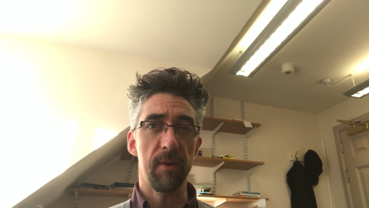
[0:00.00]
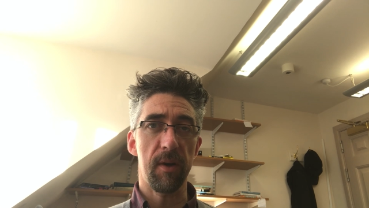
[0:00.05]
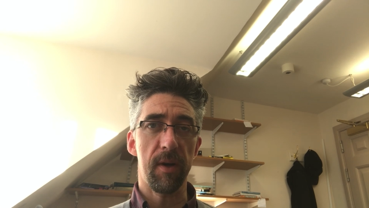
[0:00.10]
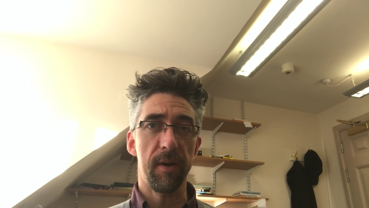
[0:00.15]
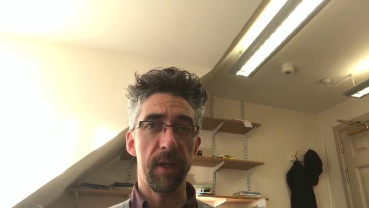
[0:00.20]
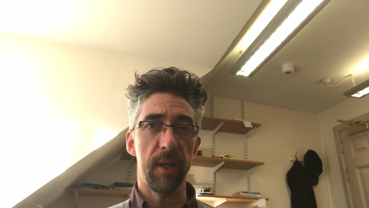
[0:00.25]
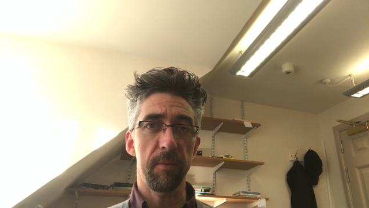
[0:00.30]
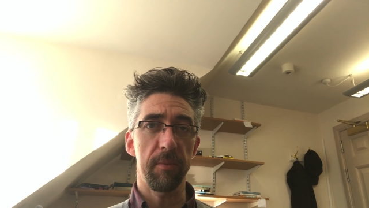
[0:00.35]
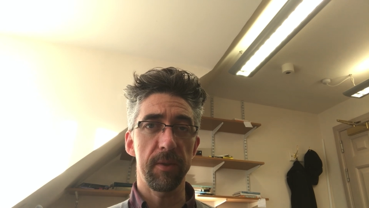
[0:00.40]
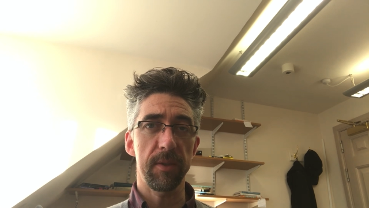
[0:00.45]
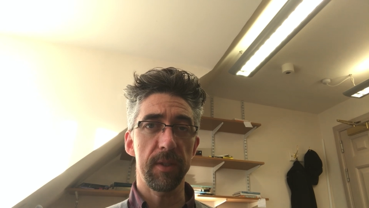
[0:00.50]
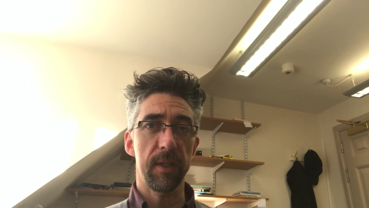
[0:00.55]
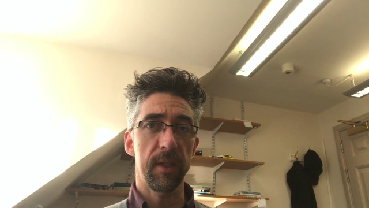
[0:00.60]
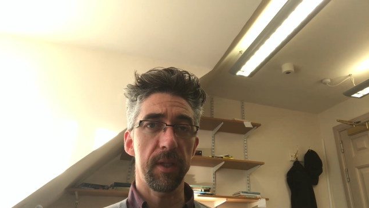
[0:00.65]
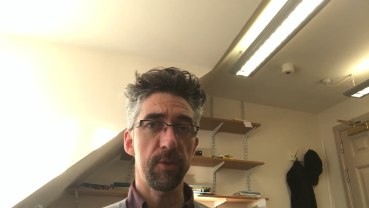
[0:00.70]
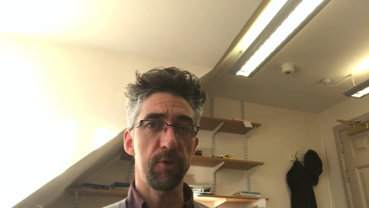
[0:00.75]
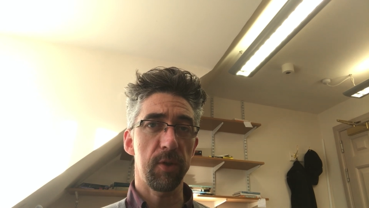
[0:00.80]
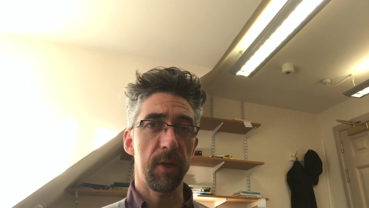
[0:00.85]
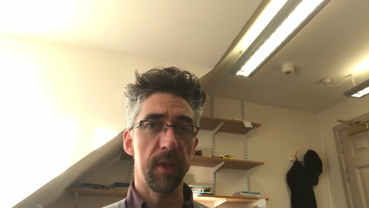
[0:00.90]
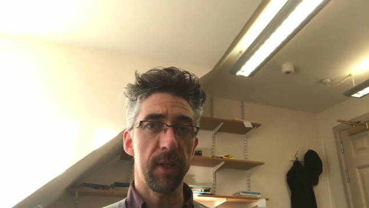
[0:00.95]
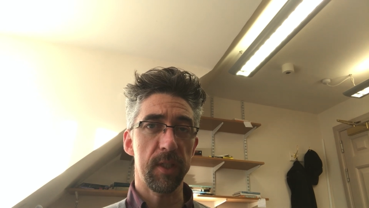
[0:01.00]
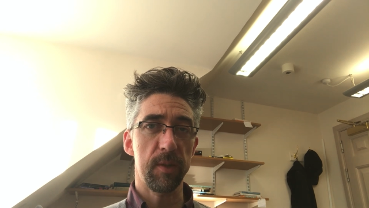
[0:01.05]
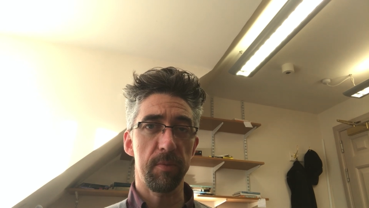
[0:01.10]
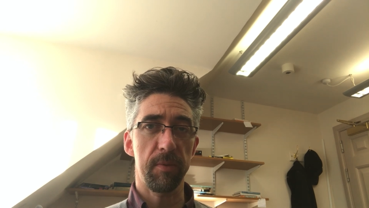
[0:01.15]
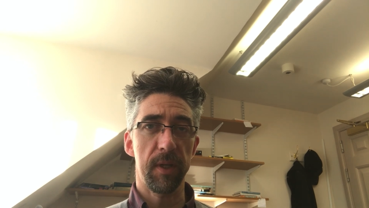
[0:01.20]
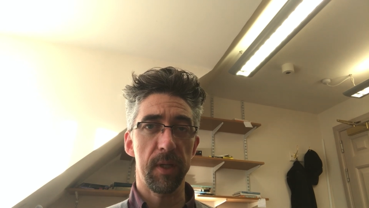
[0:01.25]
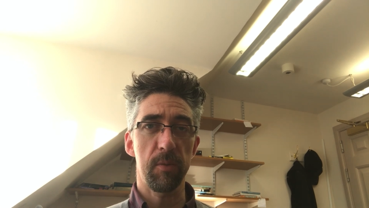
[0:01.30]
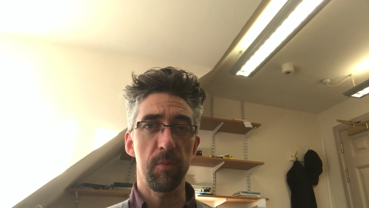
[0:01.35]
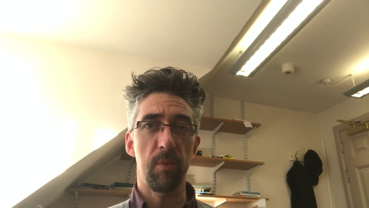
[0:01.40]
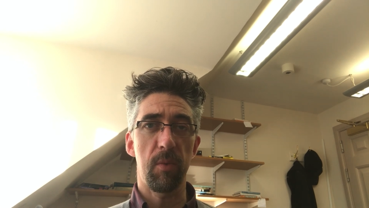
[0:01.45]
argument and try and
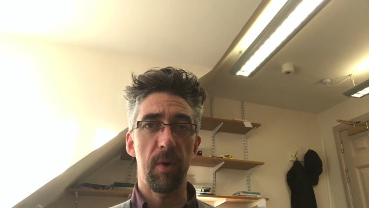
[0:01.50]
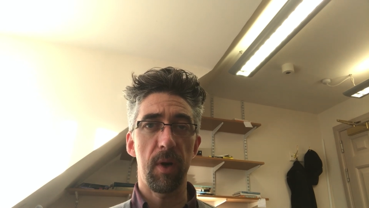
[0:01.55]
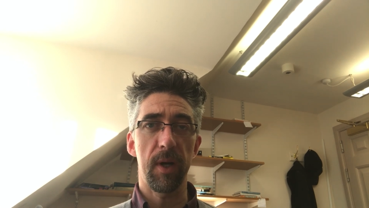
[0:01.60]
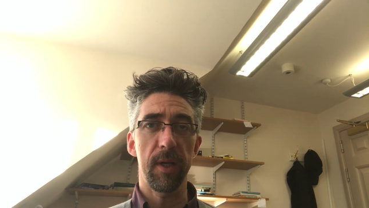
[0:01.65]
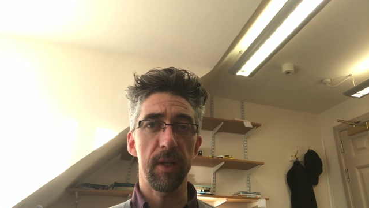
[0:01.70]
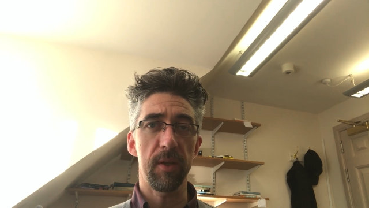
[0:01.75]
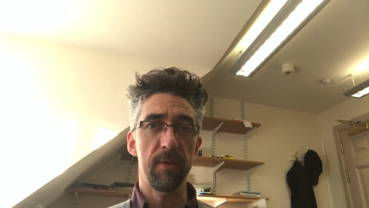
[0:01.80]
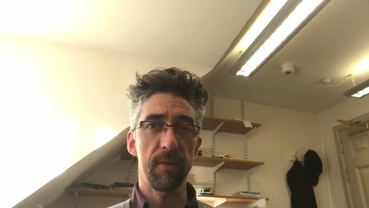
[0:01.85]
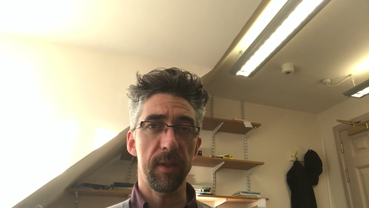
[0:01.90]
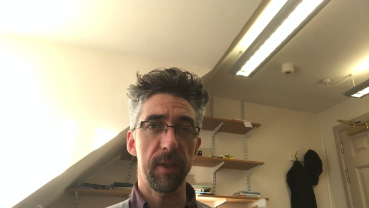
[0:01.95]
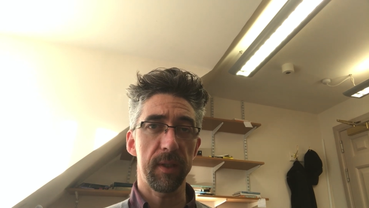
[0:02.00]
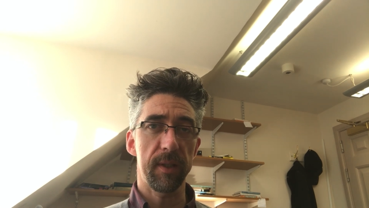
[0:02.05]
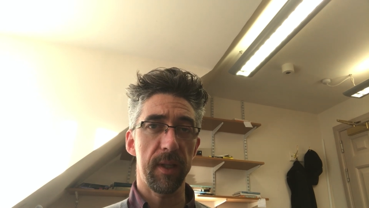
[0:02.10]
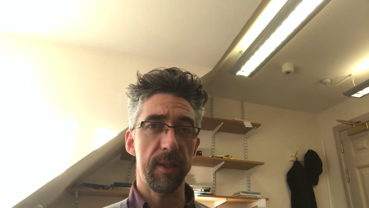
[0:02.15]
explain why you think